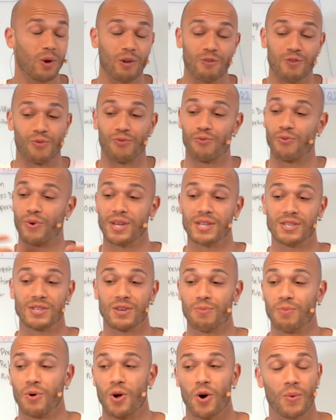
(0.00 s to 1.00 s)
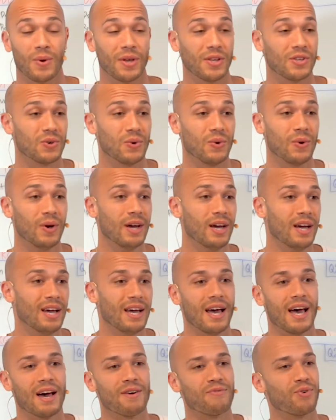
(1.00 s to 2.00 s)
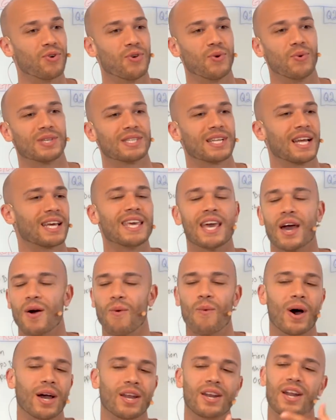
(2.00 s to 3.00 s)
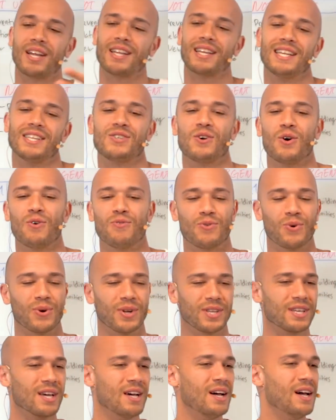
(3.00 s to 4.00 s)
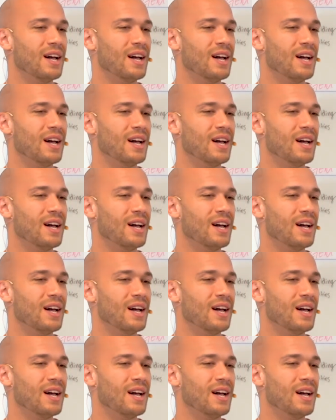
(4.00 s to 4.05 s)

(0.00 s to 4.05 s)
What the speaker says: of your friends are going to, and for you it's like, yeah, why not? Let's go for it.